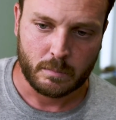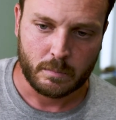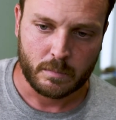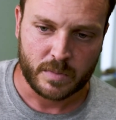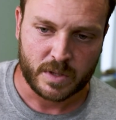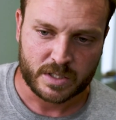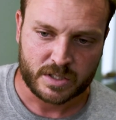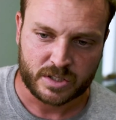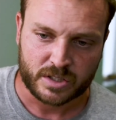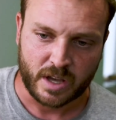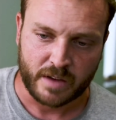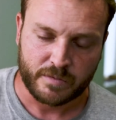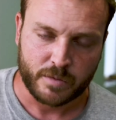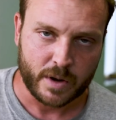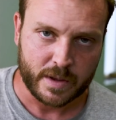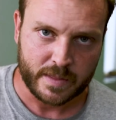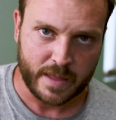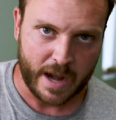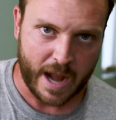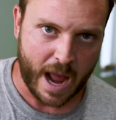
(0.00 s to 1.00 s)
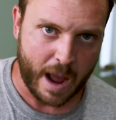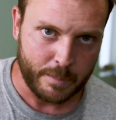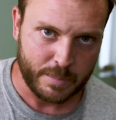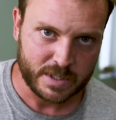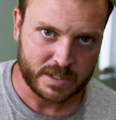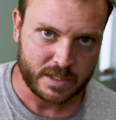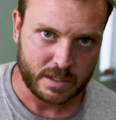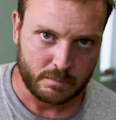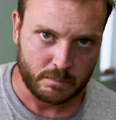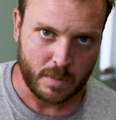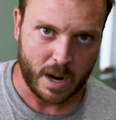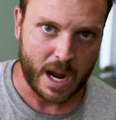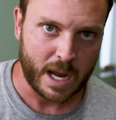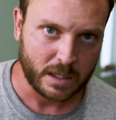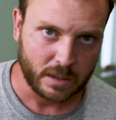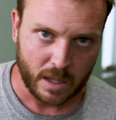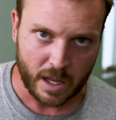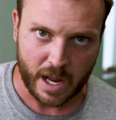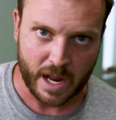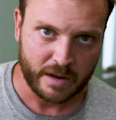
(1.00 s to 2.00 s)
the suffering that happens in my
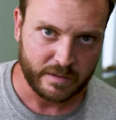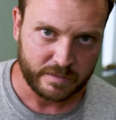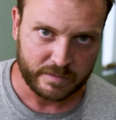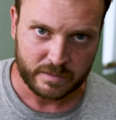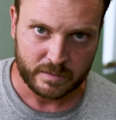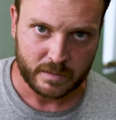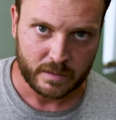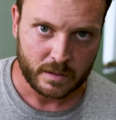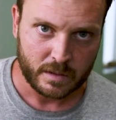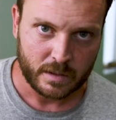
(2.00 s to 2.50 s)
life,